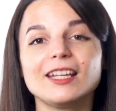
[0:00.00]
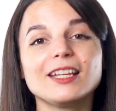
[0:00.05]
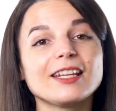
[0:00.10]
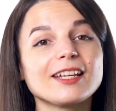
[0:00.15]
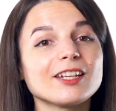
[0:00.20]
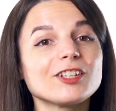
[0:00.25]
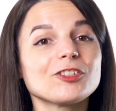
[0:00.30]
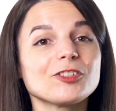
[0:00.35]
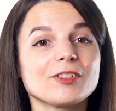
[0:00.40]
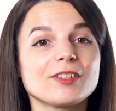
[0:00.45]

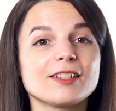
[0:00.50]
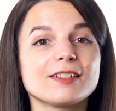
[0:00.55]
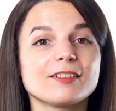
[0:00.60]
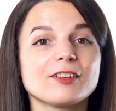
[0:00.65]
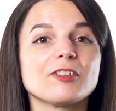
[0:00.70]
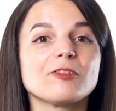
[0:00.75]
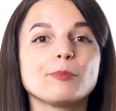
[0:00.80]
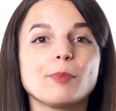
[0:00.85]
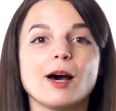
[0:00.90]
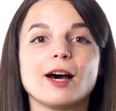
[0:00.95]
Each season
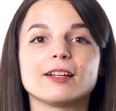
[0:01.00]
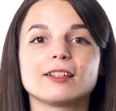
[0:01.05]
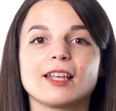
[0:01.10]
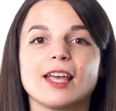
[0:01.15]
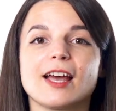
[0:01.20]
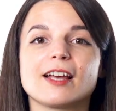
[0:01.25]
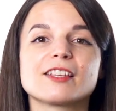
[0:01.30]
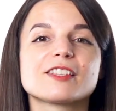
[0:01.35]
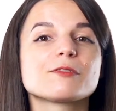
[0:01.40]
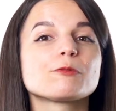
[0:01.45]
of
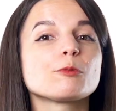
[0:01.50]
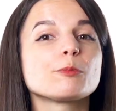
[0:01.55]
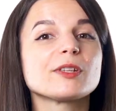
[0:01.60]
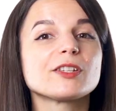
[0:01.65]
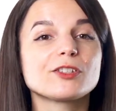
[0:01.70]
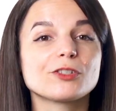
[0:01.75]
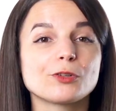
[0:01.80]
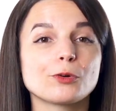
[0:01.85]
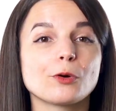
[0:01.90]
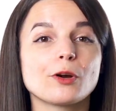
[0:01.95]
podcasts will be
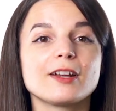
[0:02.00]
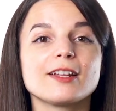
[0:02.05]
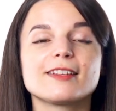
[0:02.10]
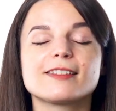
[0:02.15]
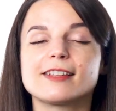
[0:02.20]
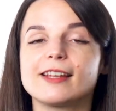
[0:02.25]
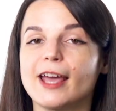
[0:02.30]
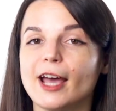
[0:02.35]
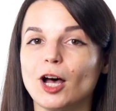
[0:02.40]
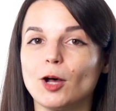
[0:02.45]
stored as
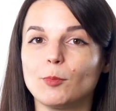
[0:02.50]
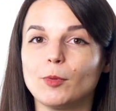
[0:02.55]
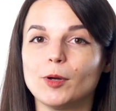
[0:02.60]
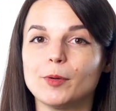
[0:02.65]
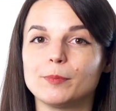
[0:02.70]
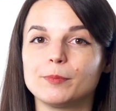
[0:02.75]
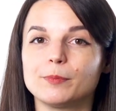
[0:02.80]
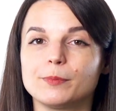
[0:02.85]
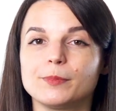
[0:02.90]
an album,